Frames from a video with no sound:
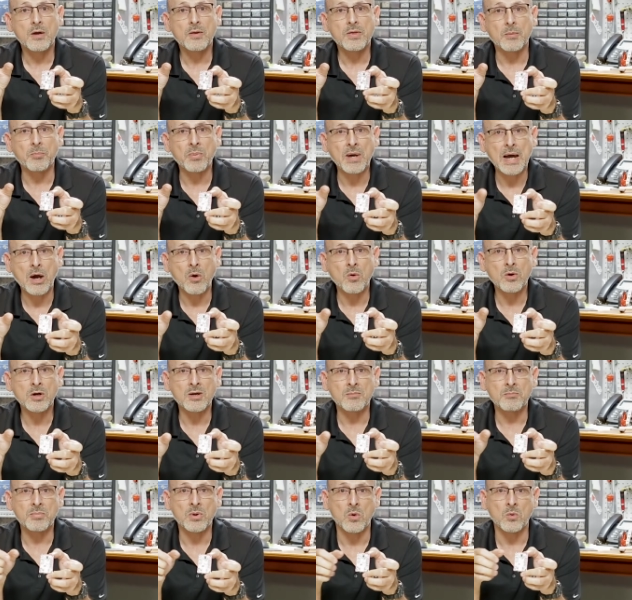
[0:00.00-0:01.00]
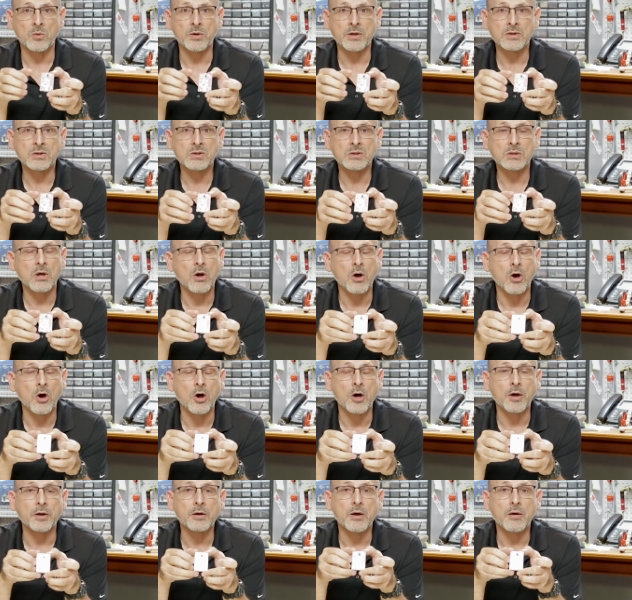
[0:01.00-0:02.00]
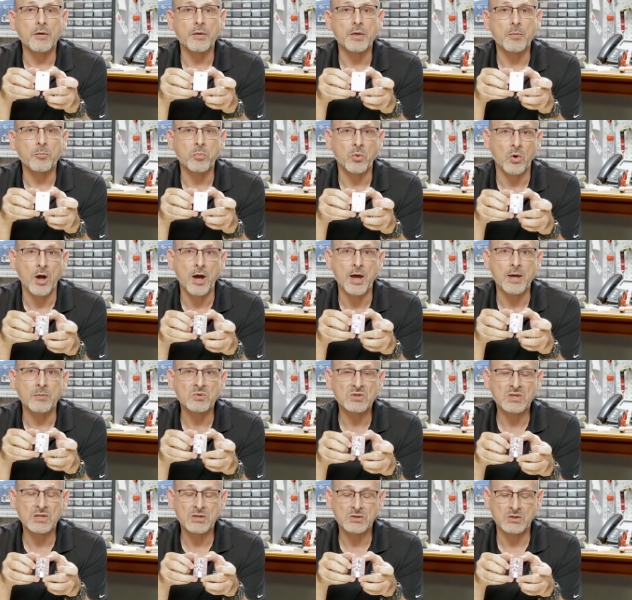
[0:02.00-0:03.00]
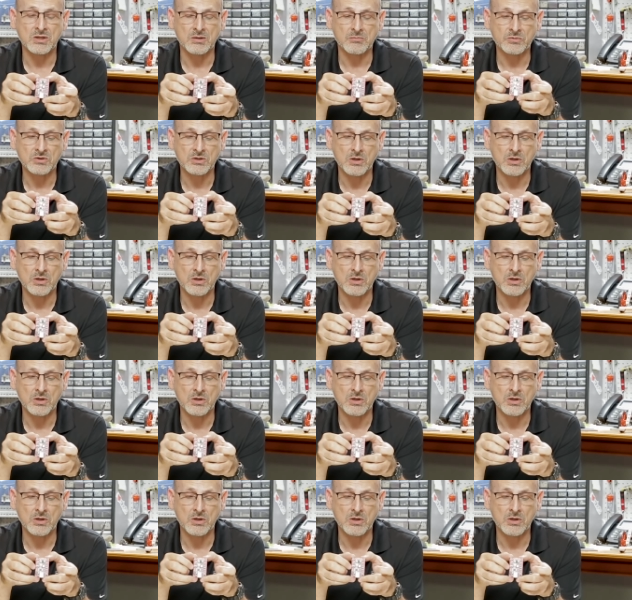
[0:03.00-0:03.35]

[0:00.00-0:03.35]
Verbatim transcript: the power components on the Prime system.